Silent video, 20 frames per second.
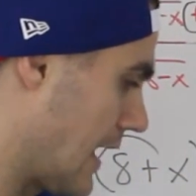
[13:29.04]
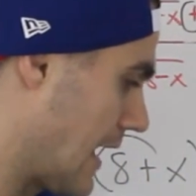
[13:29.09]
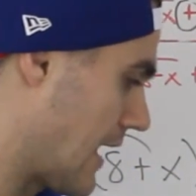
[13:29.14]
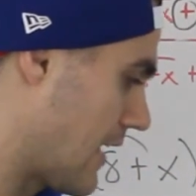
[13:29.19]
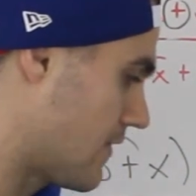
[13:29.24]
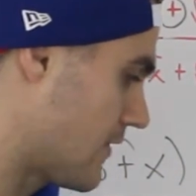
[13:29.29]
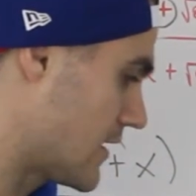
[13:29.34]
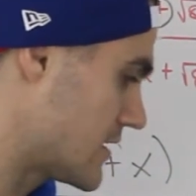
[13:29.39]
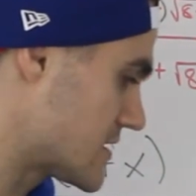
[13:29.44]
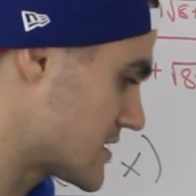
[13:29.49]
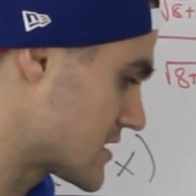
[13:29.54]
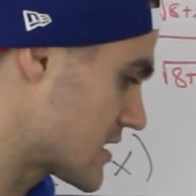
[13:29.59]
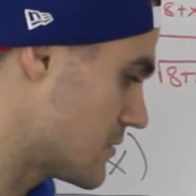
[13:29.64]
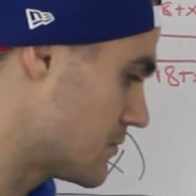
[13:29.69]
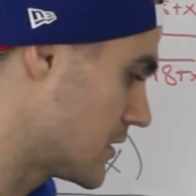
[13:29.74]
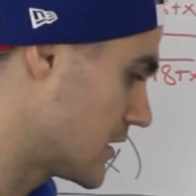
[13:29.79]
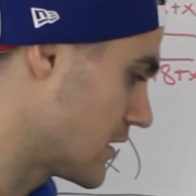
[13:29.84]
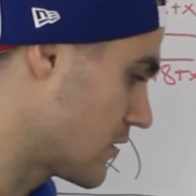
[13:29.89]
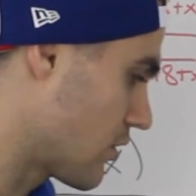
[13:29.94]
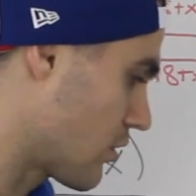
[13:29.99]
and then
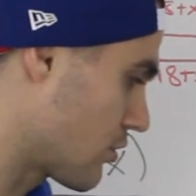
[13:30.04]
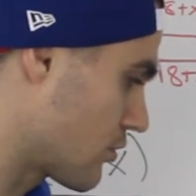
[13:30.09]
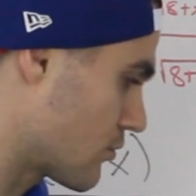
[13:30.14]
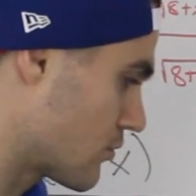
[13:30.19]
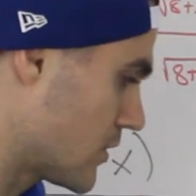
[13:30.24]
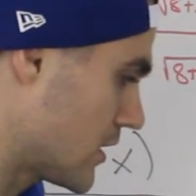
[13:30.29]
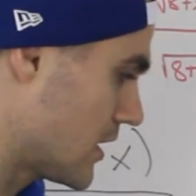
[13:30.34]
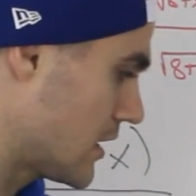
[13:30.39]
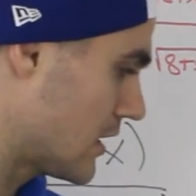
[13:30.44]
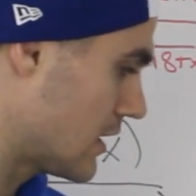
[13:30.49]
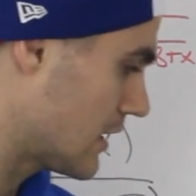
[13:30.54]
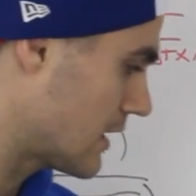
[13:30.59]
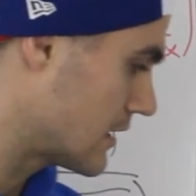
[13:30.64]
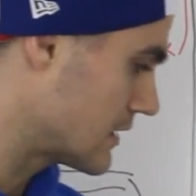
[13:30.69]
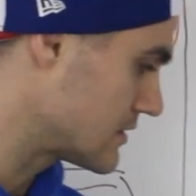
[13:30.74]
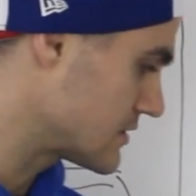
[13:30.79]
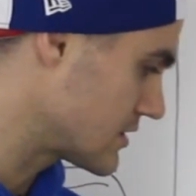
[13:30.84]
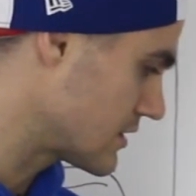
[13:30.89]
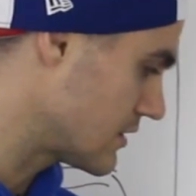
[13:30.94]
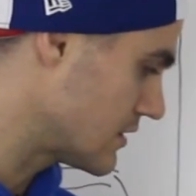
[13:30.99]
subbing in 3
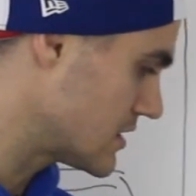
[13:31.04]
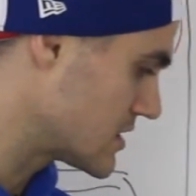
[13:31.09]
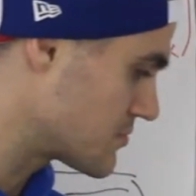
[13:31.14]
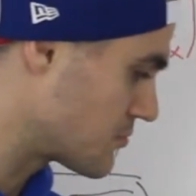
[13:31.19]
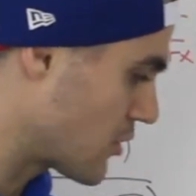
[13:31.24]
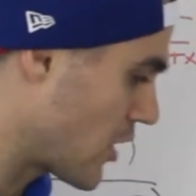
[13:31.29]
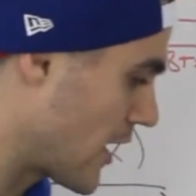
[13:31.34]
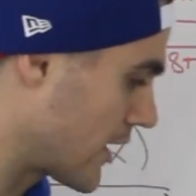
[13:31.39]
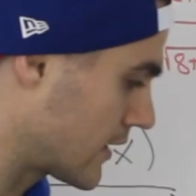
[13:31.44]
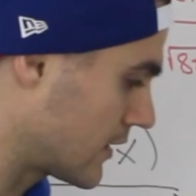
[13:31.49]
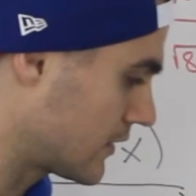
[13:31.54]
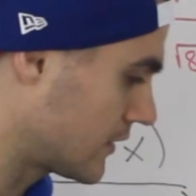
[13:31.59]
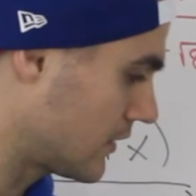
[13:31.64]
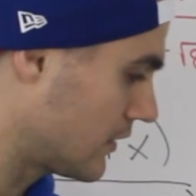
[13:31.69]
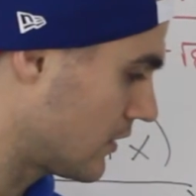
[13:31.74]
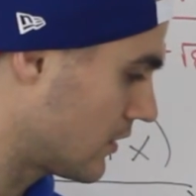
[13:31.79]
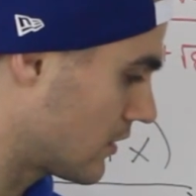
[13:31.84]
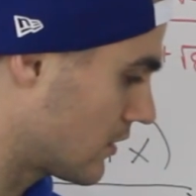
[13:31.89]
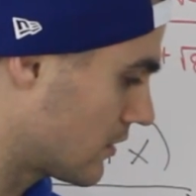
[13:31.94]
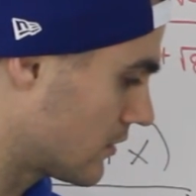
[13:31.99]
into this bracket
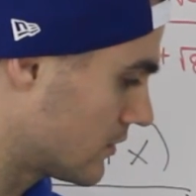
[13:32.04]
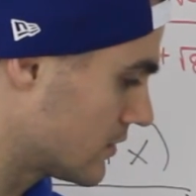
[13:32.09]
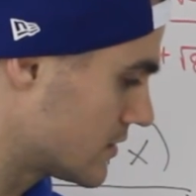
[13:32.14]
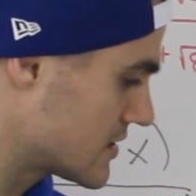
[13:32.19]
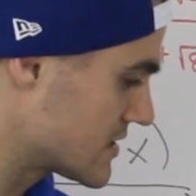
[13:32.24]
here,